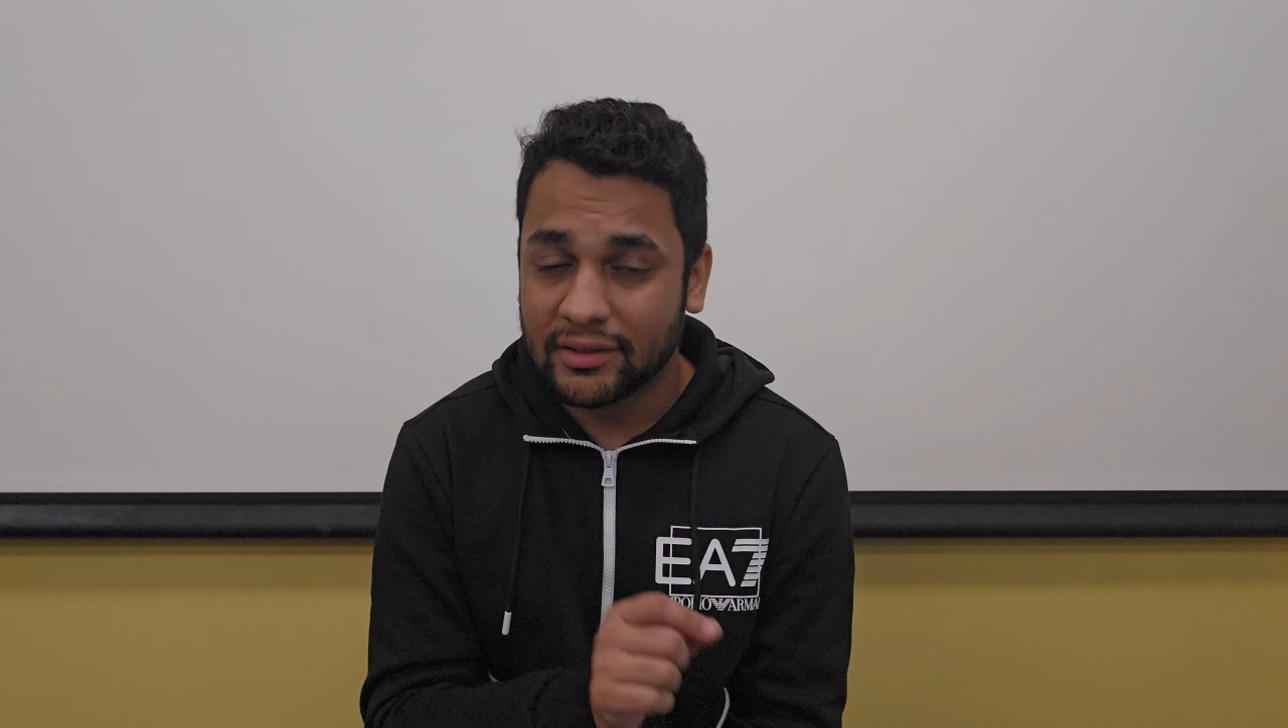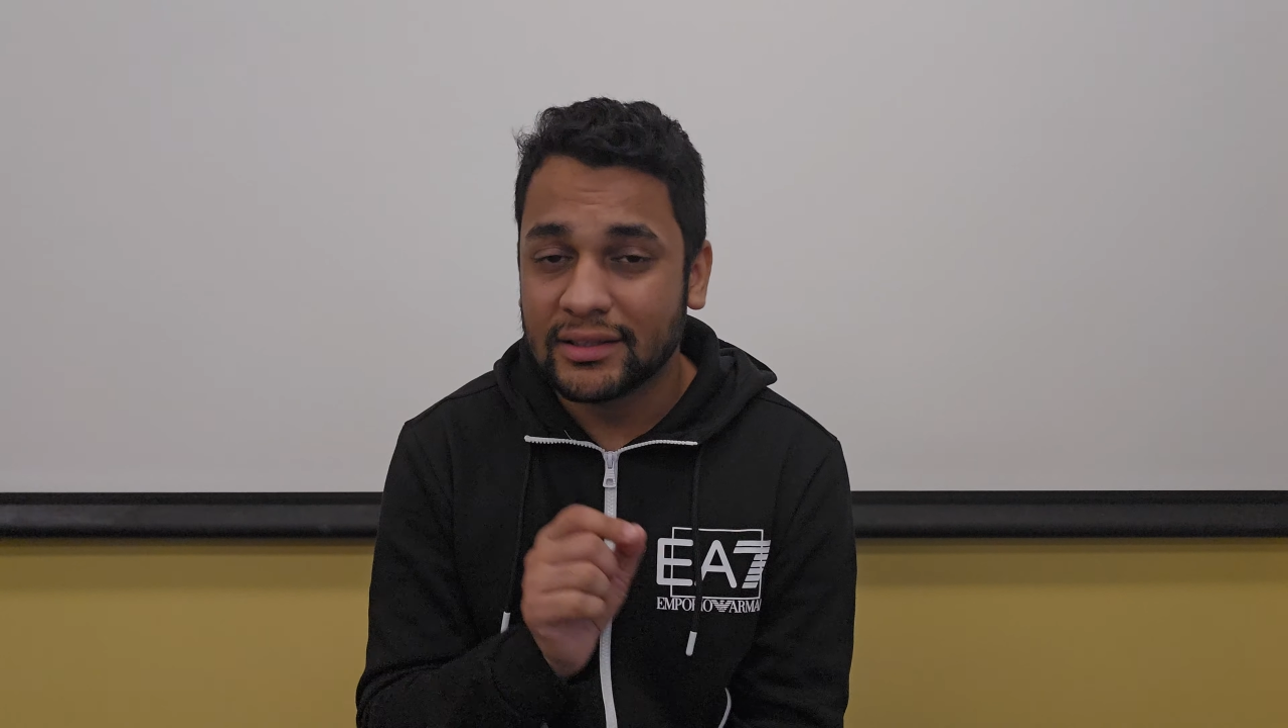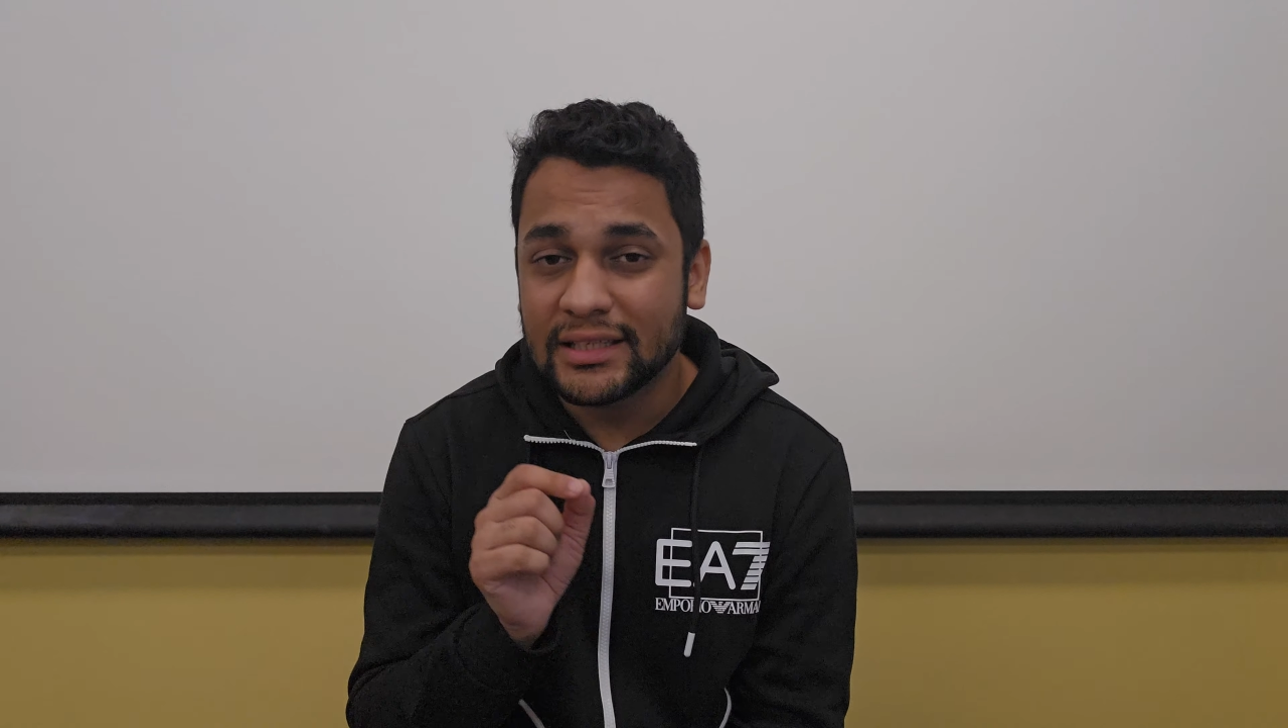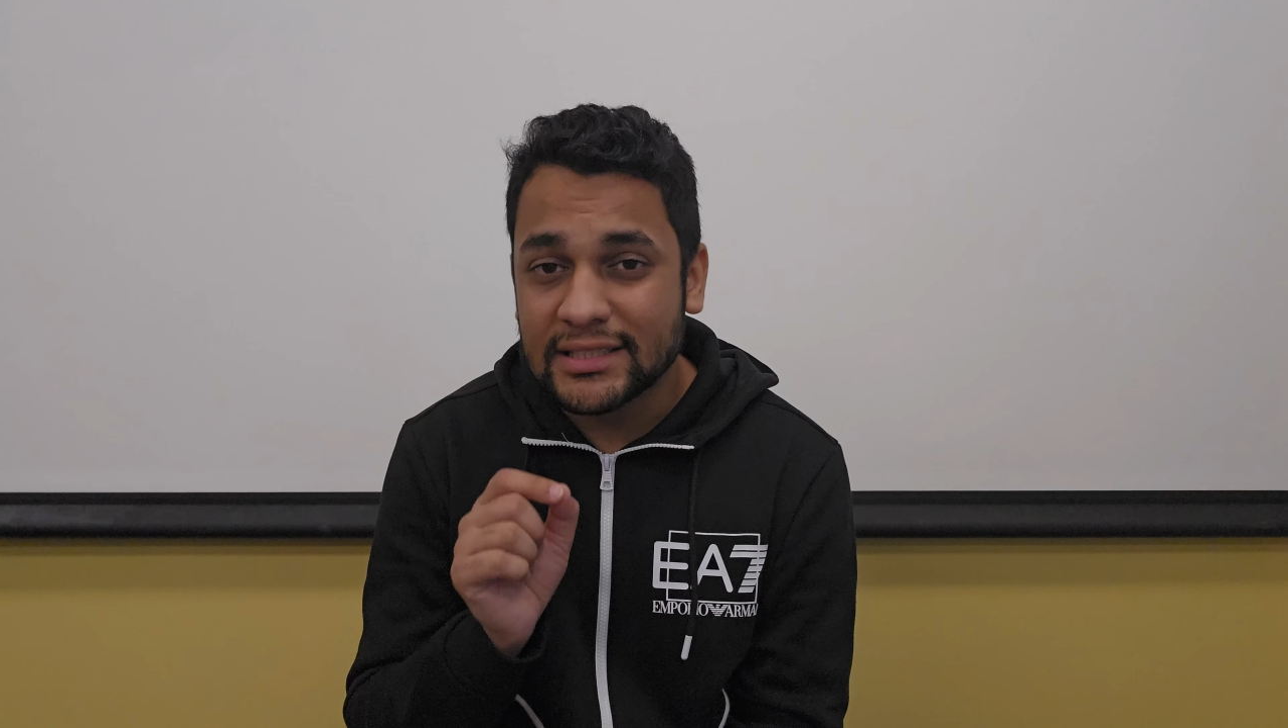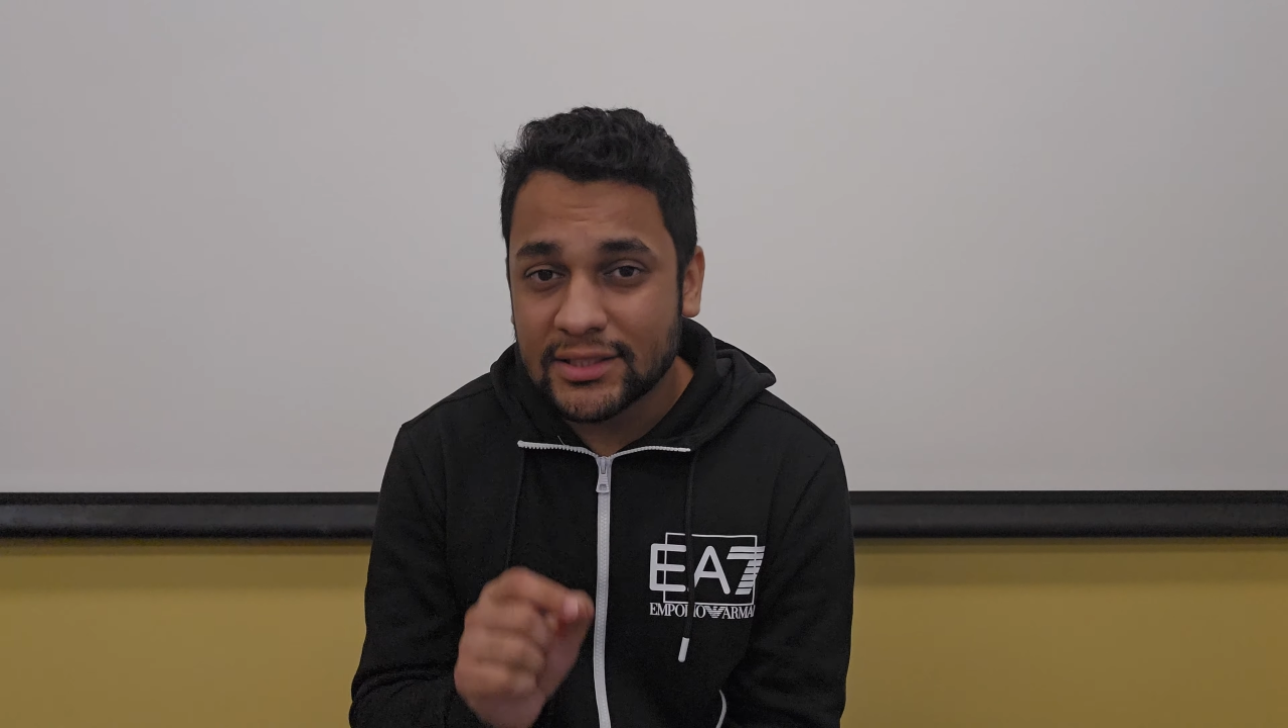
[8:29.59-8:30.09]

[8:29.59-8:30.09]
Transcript: these